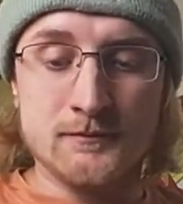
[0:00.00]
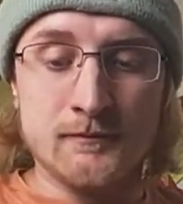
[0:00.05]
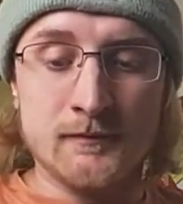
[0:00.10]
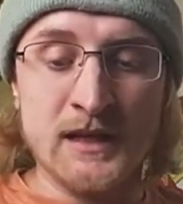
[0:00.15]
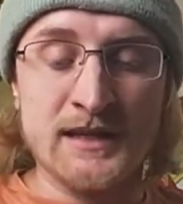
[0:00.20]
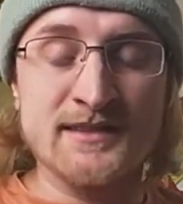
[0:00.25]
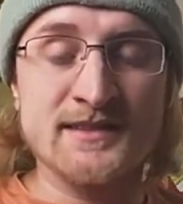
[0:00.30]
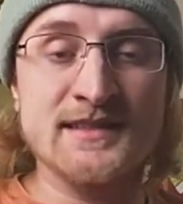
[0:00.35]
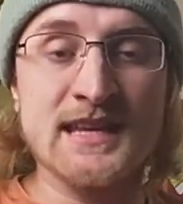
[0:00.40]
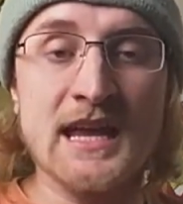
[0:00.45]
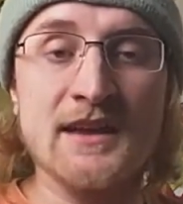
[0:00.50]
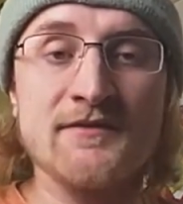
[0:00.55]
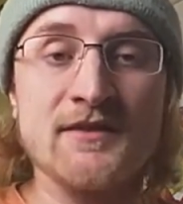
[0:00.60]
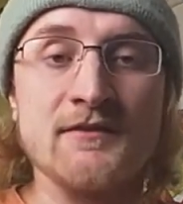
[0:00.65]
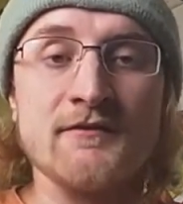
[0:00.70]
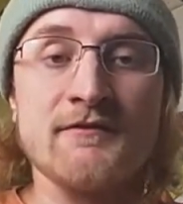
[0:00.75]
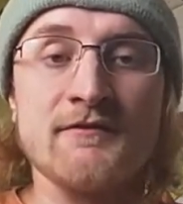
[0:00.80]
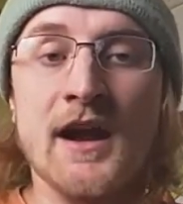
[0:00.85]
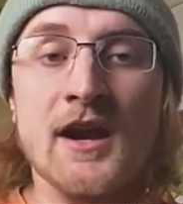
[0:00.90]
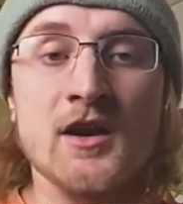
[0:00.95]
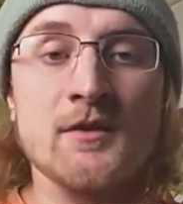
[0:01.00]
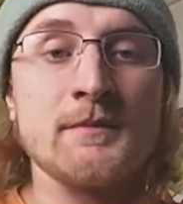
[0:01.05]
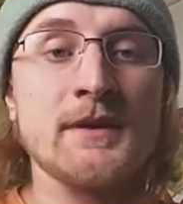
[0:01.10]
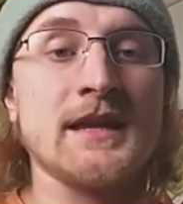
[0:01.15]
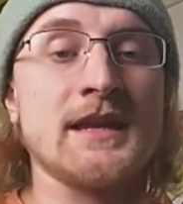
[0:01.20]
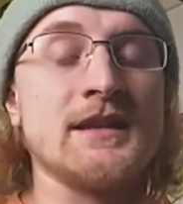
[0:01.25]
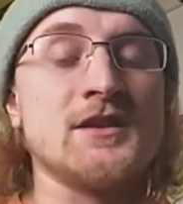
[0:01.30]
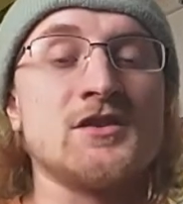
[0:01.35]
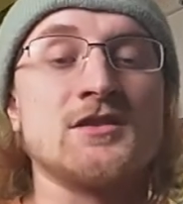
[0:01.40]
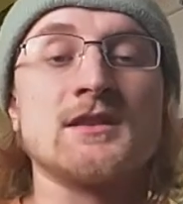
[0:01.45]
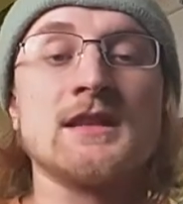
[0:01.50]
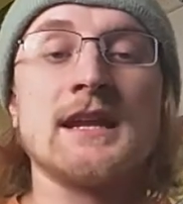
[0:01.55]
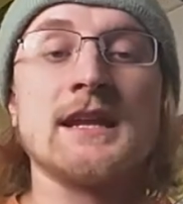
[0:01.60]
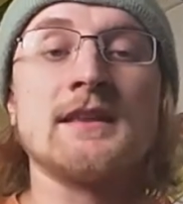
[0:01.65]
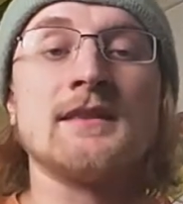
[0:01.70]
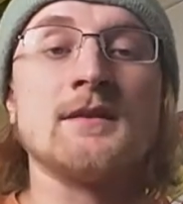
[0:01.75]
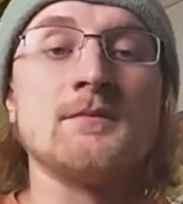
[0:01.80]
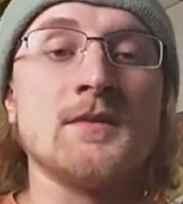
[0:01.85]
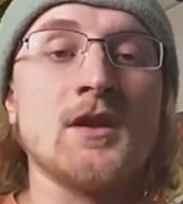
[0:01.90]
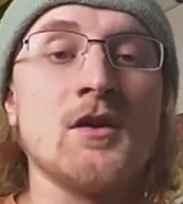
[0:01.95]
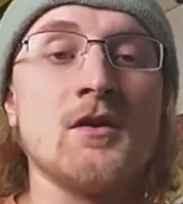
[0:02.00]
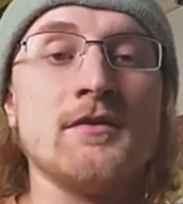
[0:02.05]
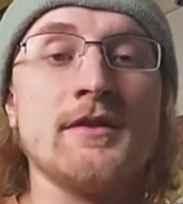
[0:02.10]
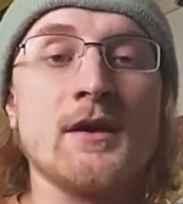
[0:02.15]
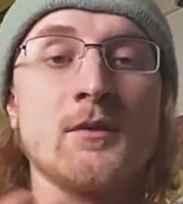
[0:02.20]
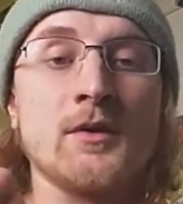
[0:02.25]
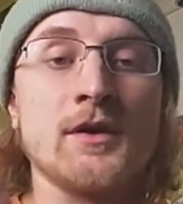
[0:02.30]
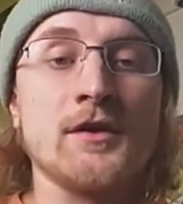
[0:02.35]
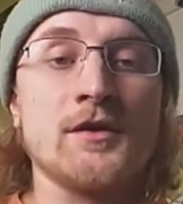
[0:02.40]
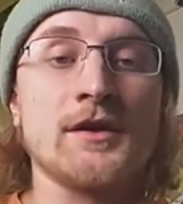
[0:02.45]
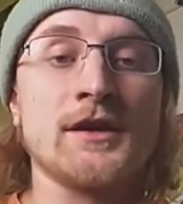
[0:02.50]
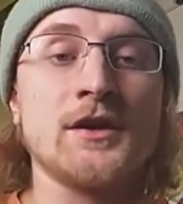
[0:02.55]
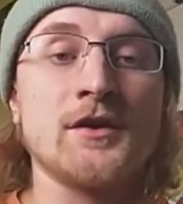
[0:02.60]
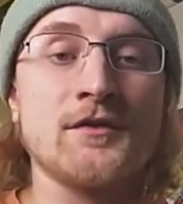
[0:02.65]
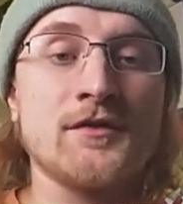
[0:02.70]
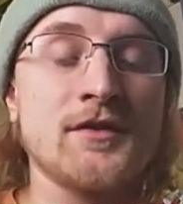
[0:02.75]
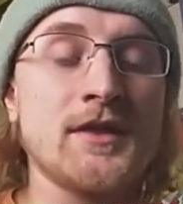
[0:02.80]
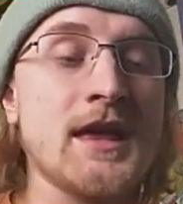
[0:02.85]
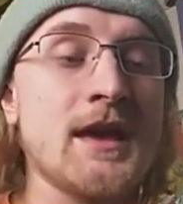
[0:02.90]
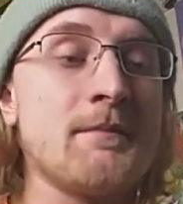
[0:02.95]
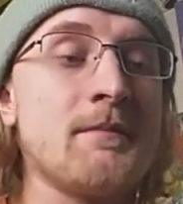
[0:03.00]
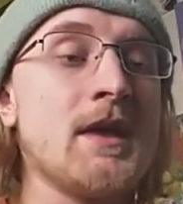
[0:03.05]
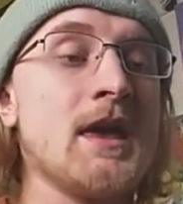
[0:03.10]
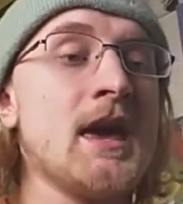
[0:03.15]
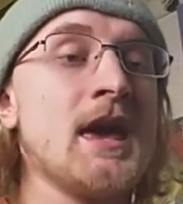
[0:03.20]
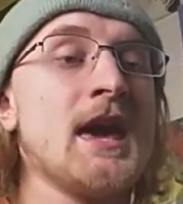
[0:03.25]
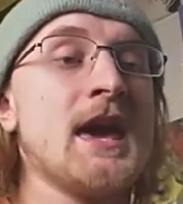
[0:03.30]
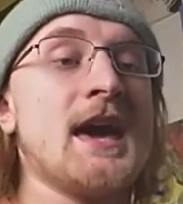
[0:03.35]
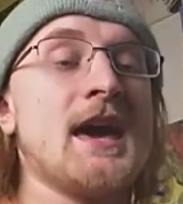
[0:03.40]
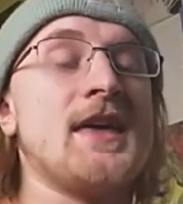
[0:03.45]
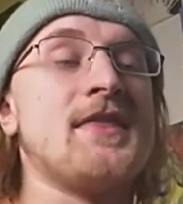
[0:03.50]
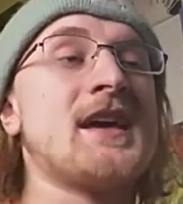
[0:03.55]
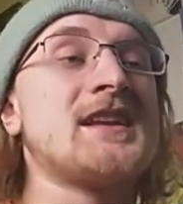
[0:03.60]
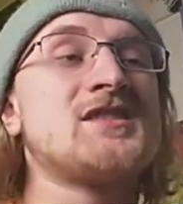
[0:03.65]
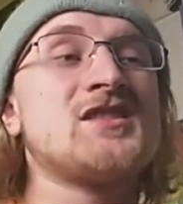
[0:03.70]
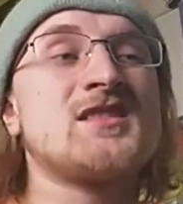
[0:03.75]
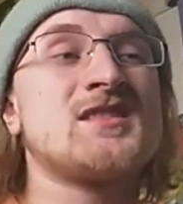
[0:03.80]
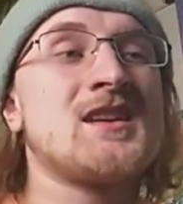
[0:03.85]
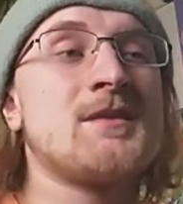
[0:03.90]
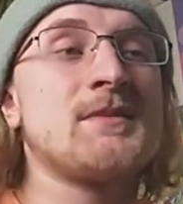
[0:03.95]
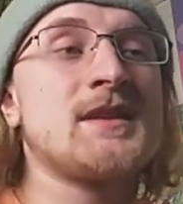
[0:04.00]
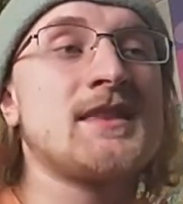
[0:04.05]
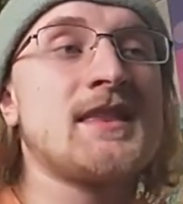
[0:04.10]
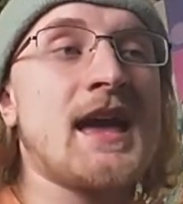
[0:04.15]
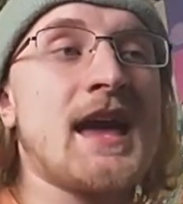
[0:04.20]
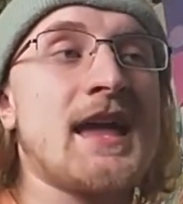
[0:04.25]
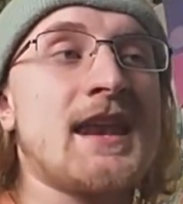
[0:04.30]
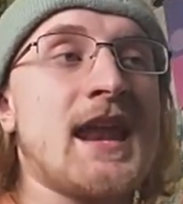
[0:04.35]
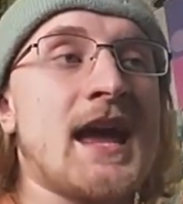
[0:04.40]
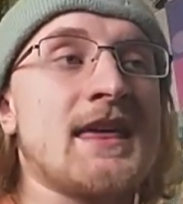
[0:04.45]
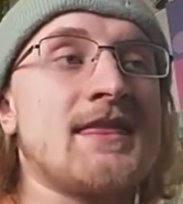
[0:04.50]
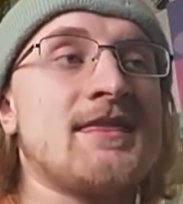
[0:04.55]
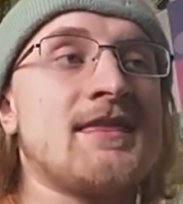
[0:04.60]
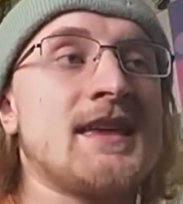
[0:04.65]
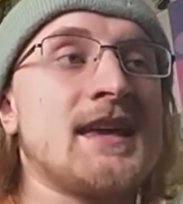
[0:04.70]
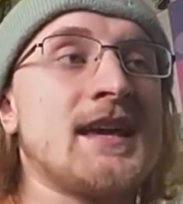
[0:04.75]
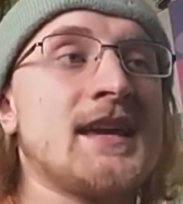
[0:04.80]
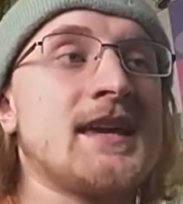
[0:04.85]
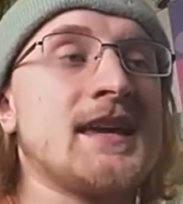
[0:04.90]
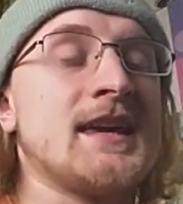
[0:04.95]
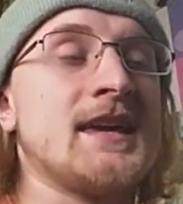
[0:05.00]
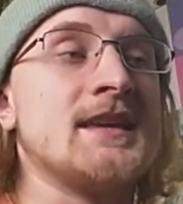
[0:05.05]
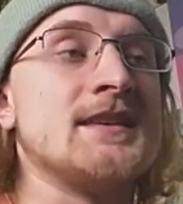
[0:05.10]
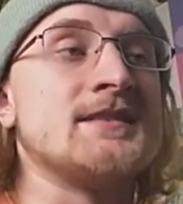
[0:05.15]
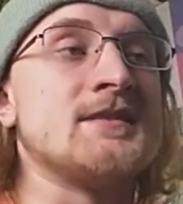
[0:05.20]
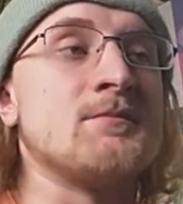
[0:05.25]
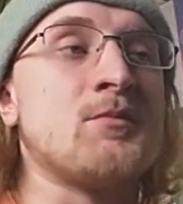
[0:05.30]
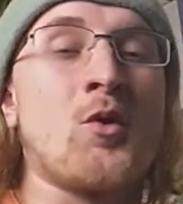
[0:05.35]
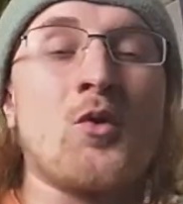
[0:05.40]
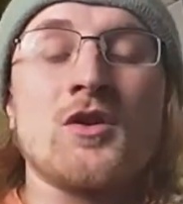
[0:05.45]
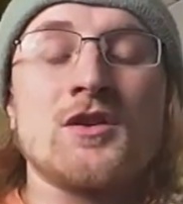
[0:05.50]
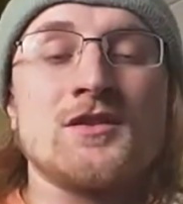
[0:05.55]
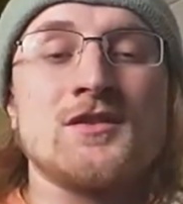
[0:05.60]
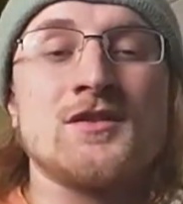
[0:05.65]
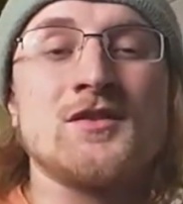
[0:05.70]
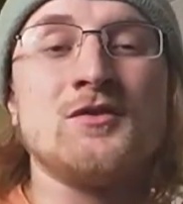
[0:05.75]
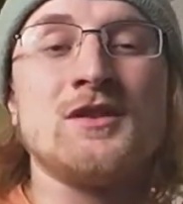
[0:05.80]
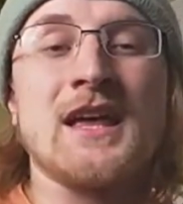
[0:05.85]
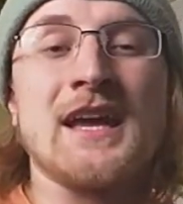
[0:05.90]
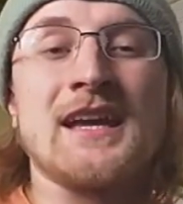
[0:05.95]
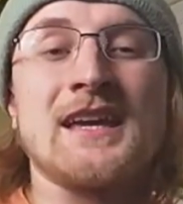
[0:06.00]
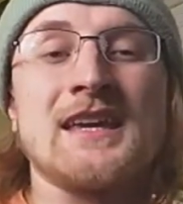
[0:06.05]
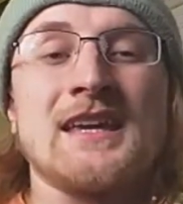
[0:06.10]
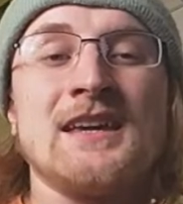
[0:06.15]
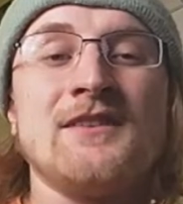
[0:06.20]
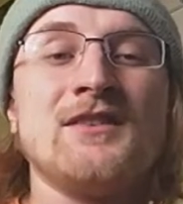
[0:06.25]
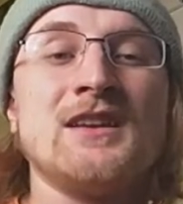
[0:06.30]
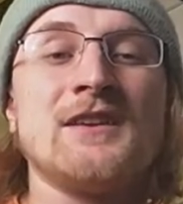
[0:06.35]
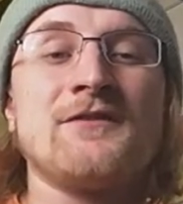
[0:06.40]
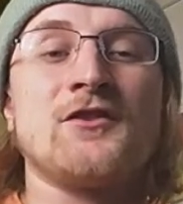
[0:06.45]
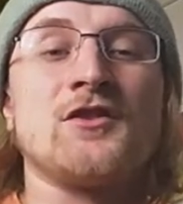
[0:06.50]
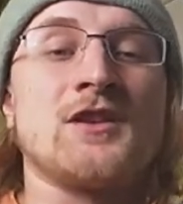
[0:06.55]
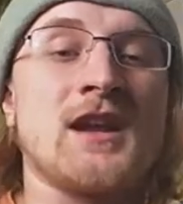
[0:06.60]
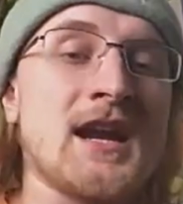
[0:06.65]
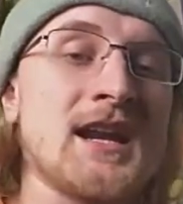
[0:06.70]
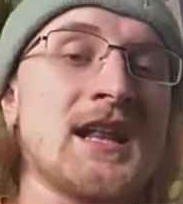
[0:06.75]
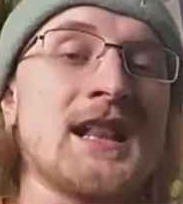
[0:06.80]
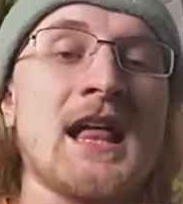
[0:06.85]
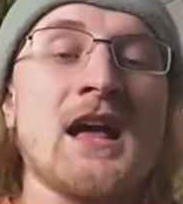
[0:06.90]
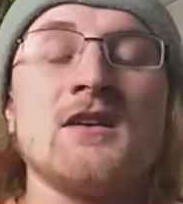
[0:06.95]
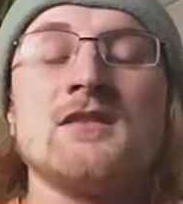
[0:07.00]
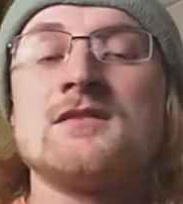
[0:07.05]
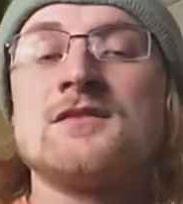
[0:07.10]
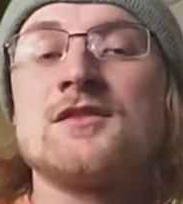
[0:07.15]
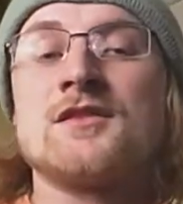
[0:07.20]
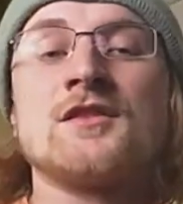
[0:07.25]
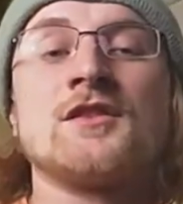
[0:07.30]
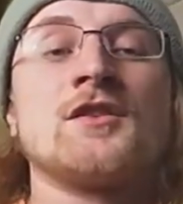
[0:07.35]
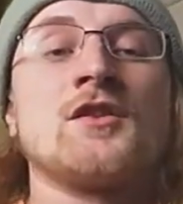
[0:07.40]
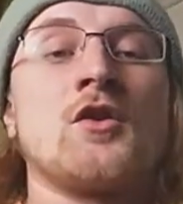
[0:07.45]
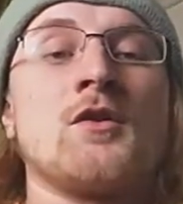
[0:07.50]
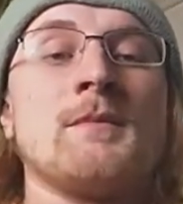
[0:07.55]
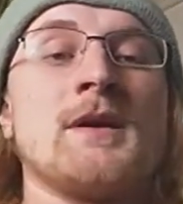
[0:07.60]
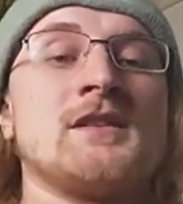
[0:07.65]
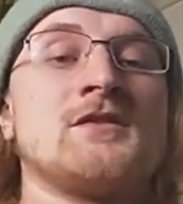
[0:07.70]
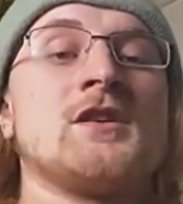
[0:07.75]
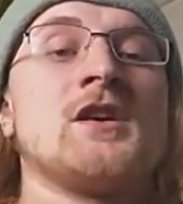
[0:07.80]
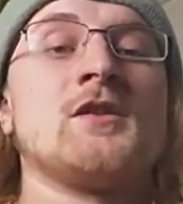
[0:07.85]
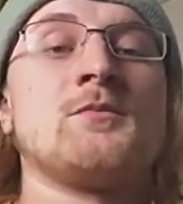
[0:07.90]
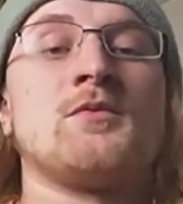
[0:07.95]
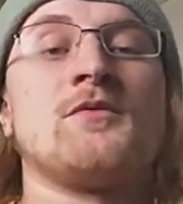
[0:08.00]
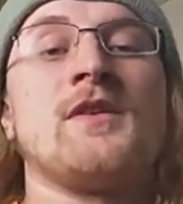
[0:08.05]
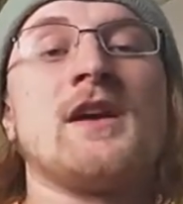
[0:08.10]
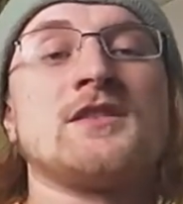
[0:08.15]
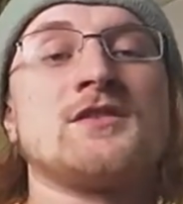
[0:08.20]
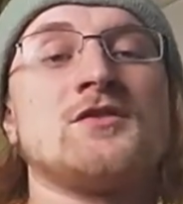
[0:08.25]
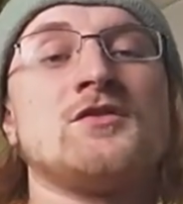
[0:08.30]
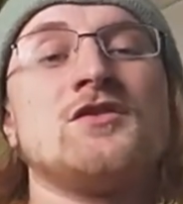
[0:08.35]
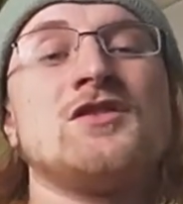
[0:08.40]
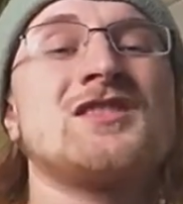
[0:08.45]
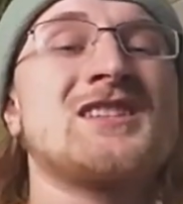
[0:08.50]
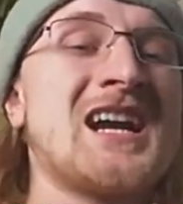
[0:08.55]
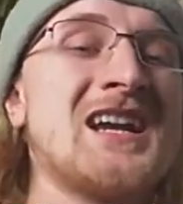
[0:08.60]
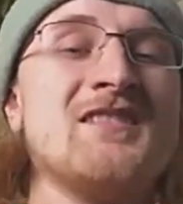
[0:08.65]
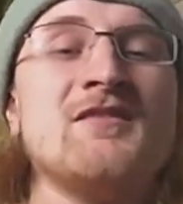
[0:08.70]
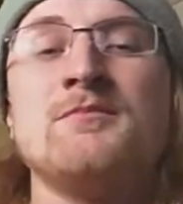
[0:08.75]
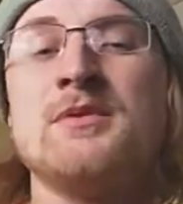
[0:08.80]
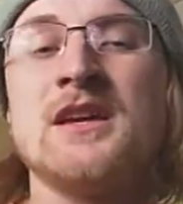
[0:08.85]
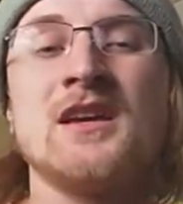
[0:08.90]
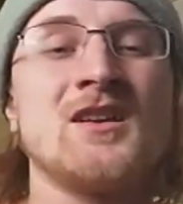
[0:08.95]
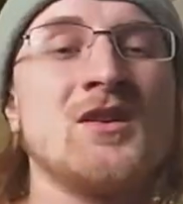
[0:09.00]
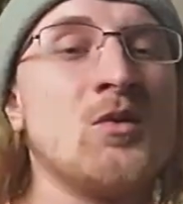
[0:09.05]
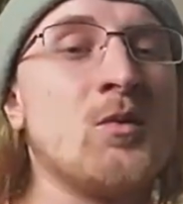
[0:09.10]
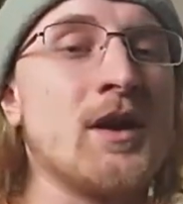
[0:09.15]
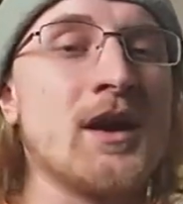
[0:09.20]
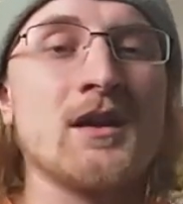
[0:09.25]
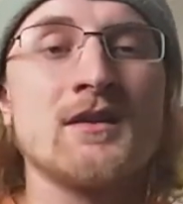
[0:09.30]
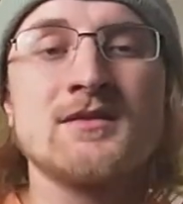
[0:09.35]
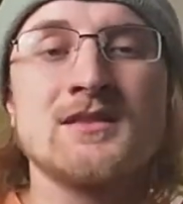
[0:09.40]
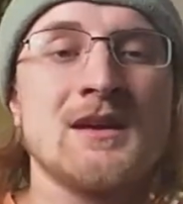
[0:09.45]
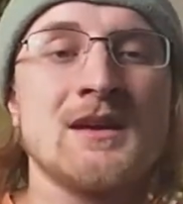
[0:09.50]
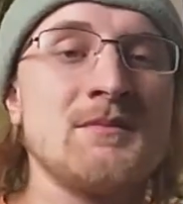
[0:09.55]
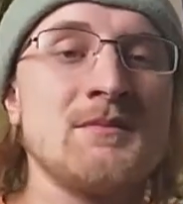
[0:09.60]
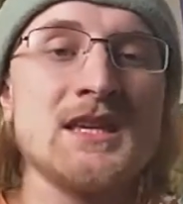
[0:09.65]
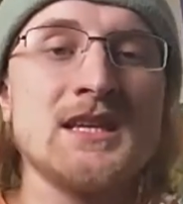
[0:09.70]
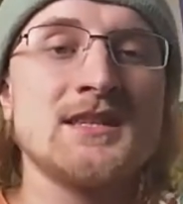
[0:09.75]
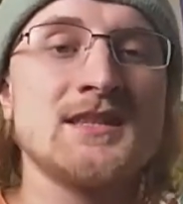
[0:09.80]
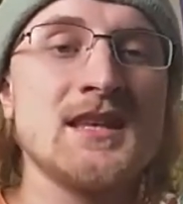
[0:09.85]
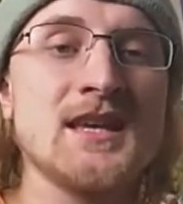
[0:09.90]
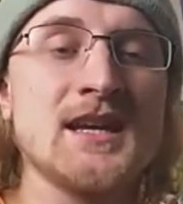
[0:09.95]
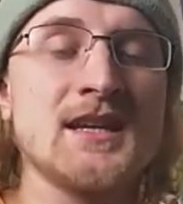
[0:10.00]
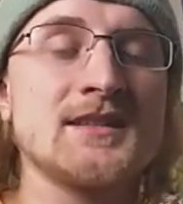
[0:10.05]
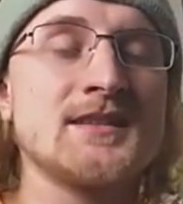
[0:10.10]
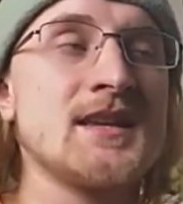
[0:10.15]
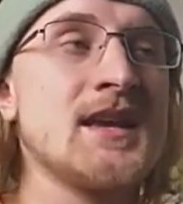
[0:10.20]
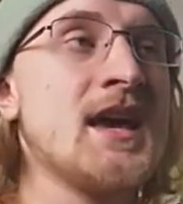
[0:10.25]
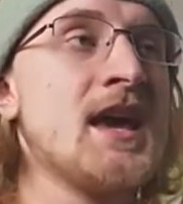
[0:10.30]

safe environment, and just letting them know that we are here for them. And that's just something that I think is important too. Like, even if you're not a counselor or a mental health professional, just kind of being aware of some of these things,